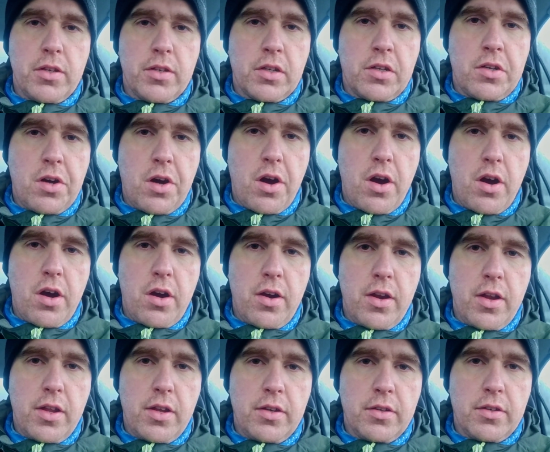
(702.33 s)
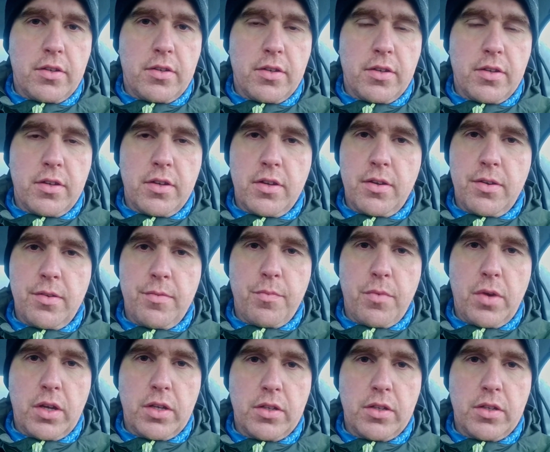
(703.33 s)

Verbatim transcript: in the car and um,